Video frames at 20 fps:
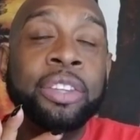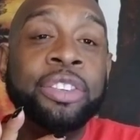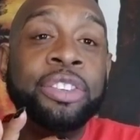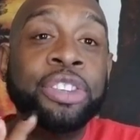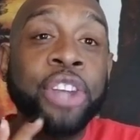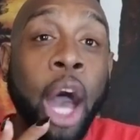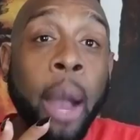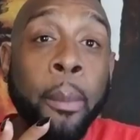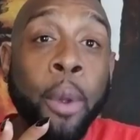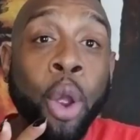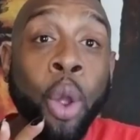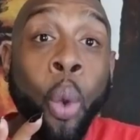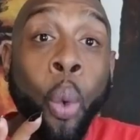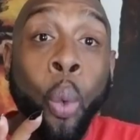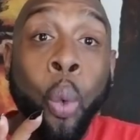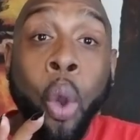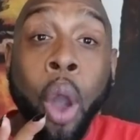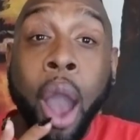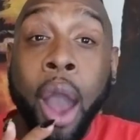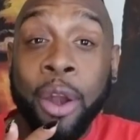Summer
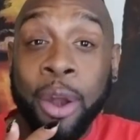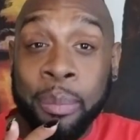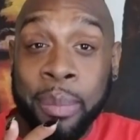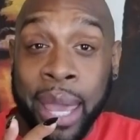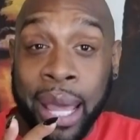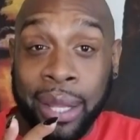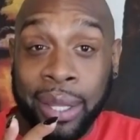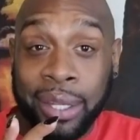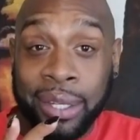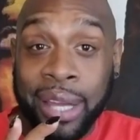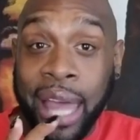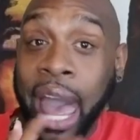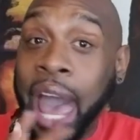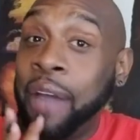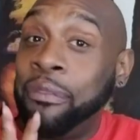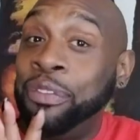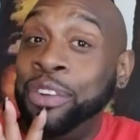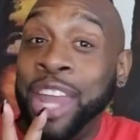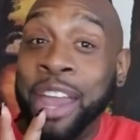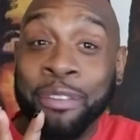Watermelon.
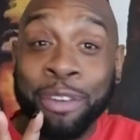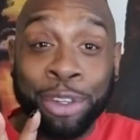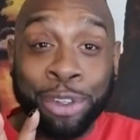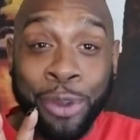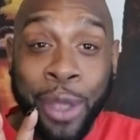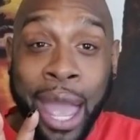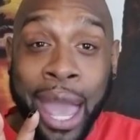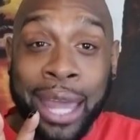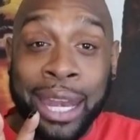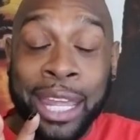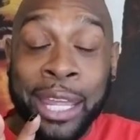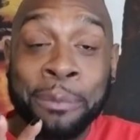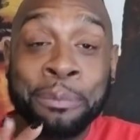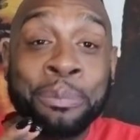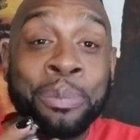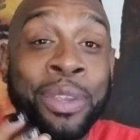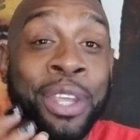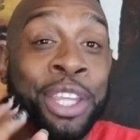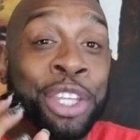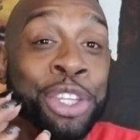I've never tried it.
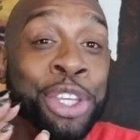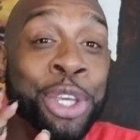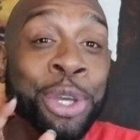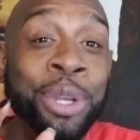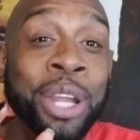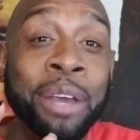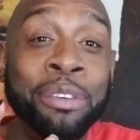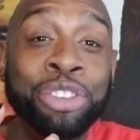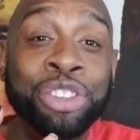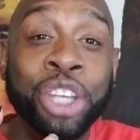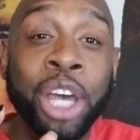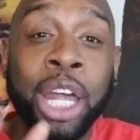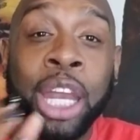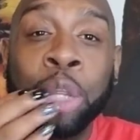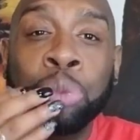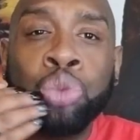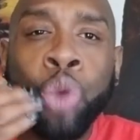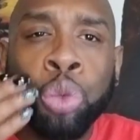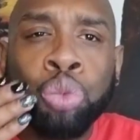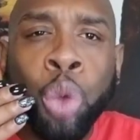You love
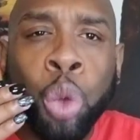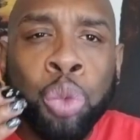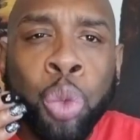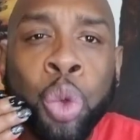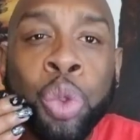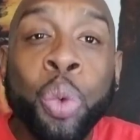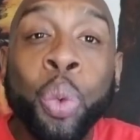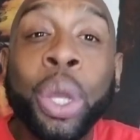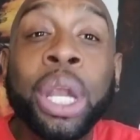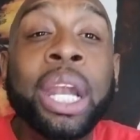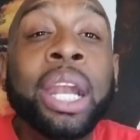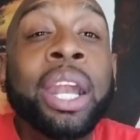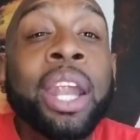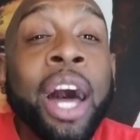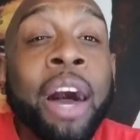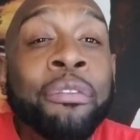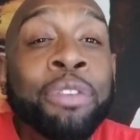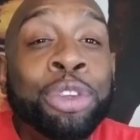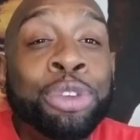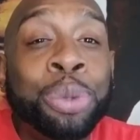Chani. We
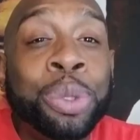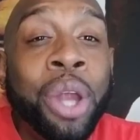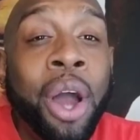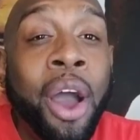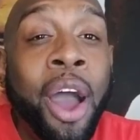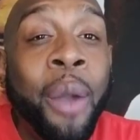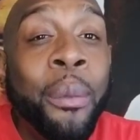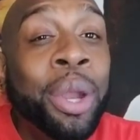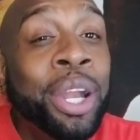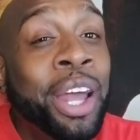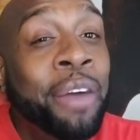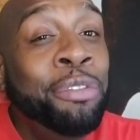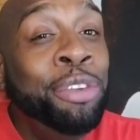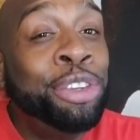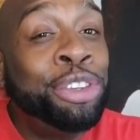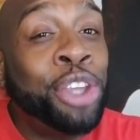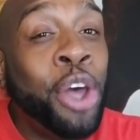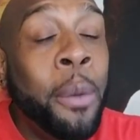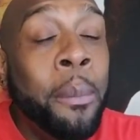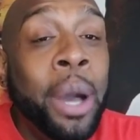love you, sweetheart. We love you
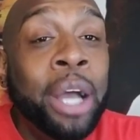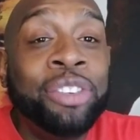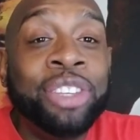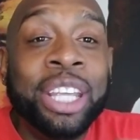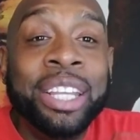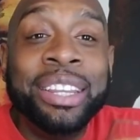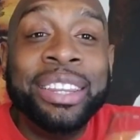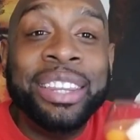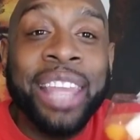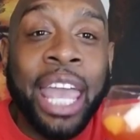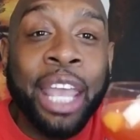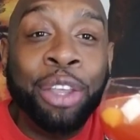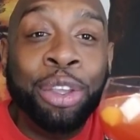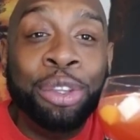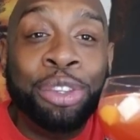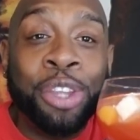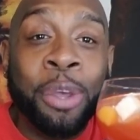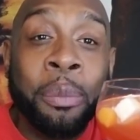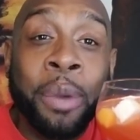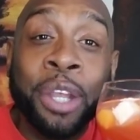so much. And thank you
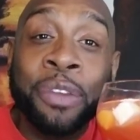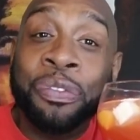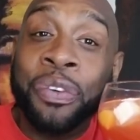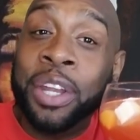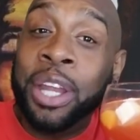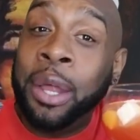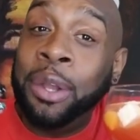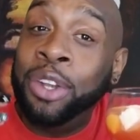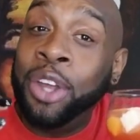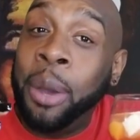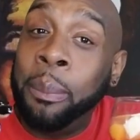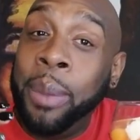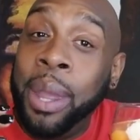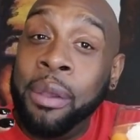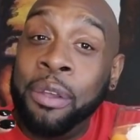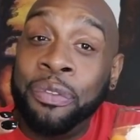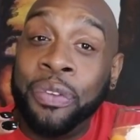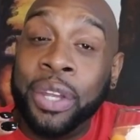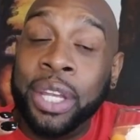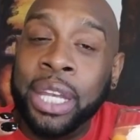so much for the, the
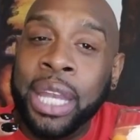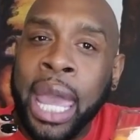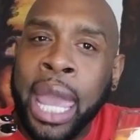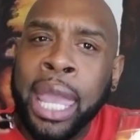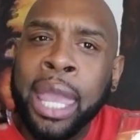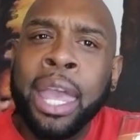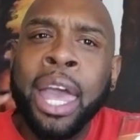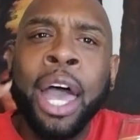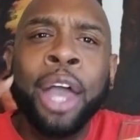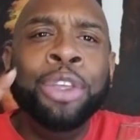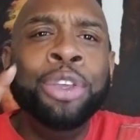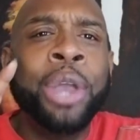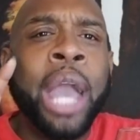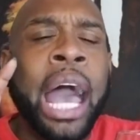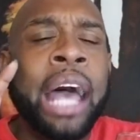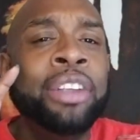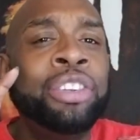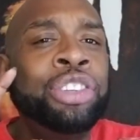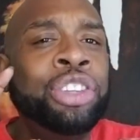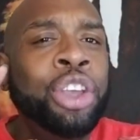berry for today. You
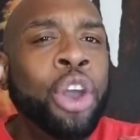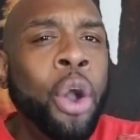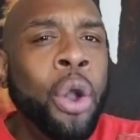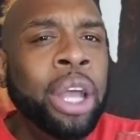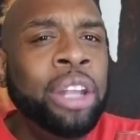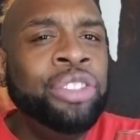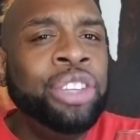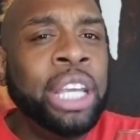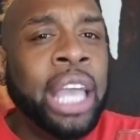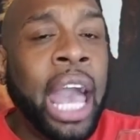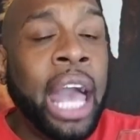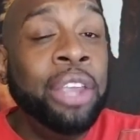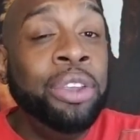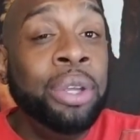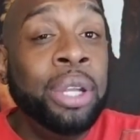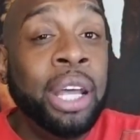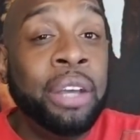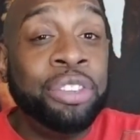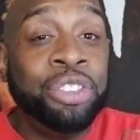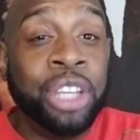guys go and check out You
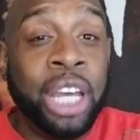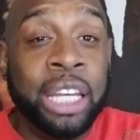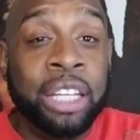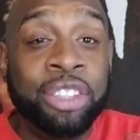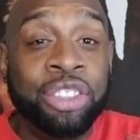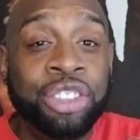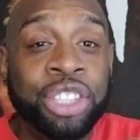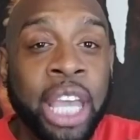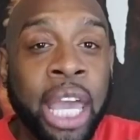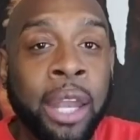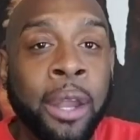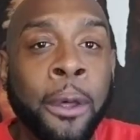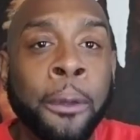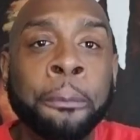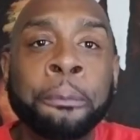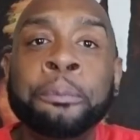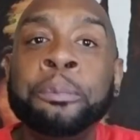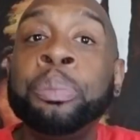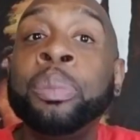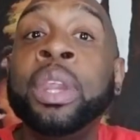Love Chani's channel.
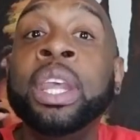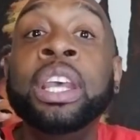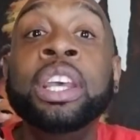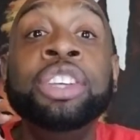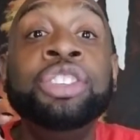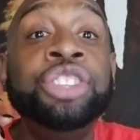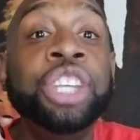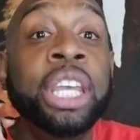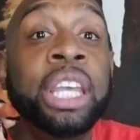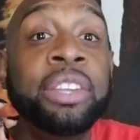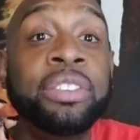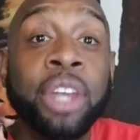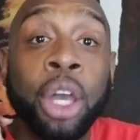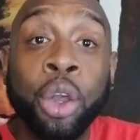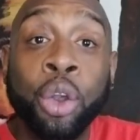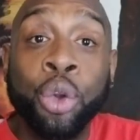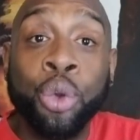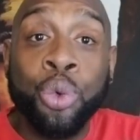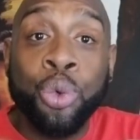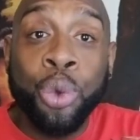She is a
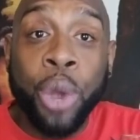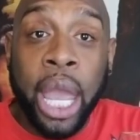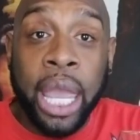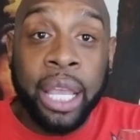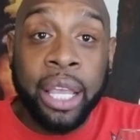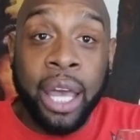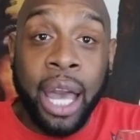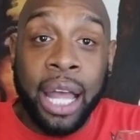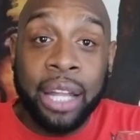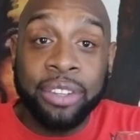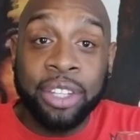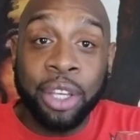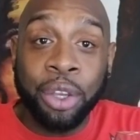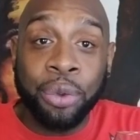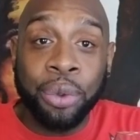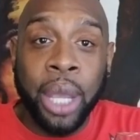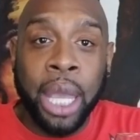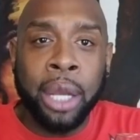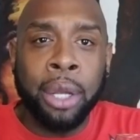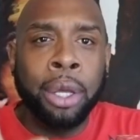great content
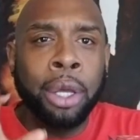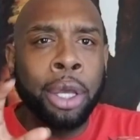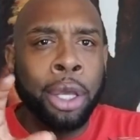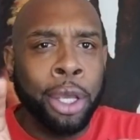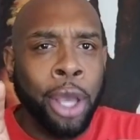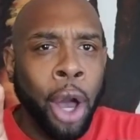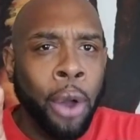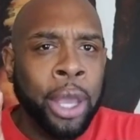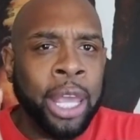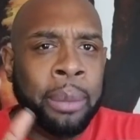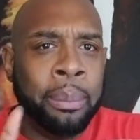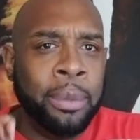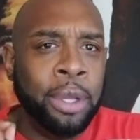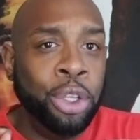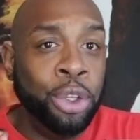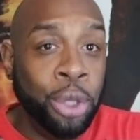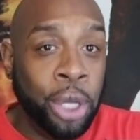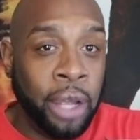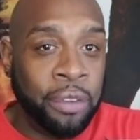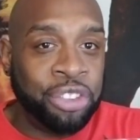creator. Go get
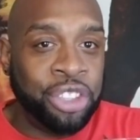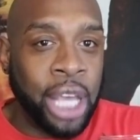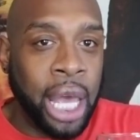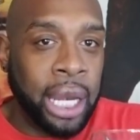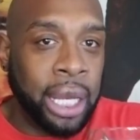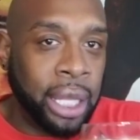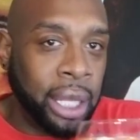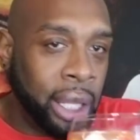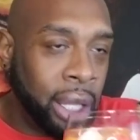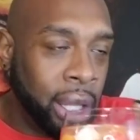You Love Chani.